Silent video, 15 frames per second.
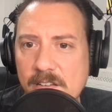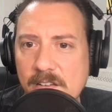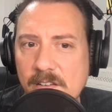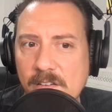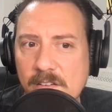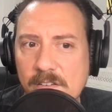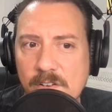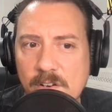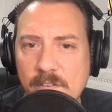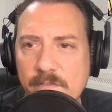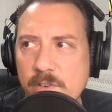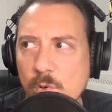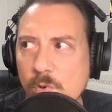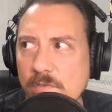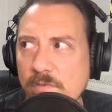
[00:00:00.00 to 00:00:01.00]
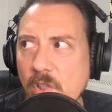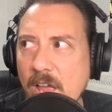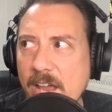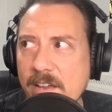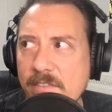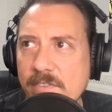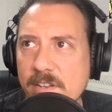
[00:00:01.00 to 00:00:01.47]
your view of
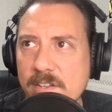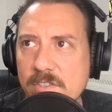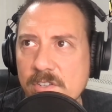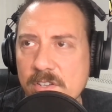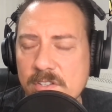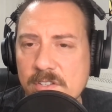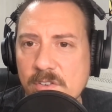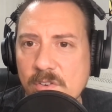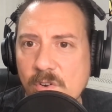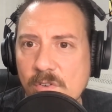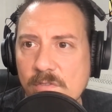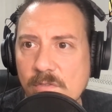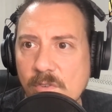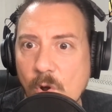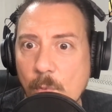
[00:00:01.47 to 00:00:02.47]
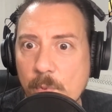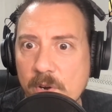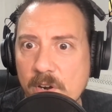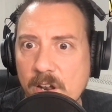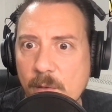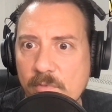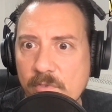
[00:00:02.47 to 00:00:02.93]
life and just open
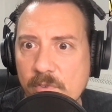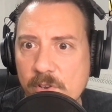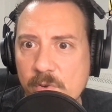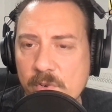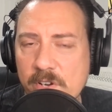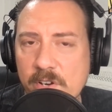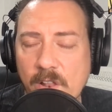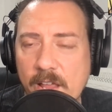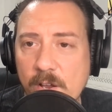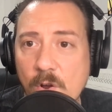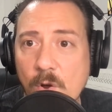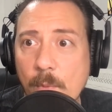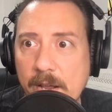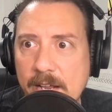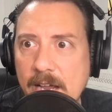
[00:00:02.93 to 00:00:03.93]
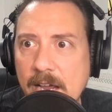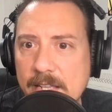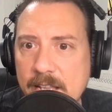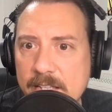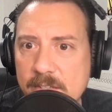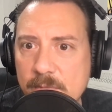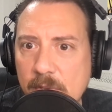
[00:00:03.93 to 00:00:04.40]
it up for you, and you're like, oh my God,
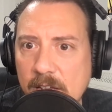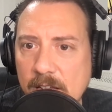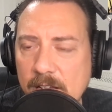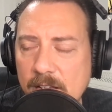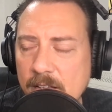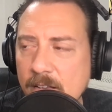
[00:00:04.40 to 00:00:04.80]
that's me.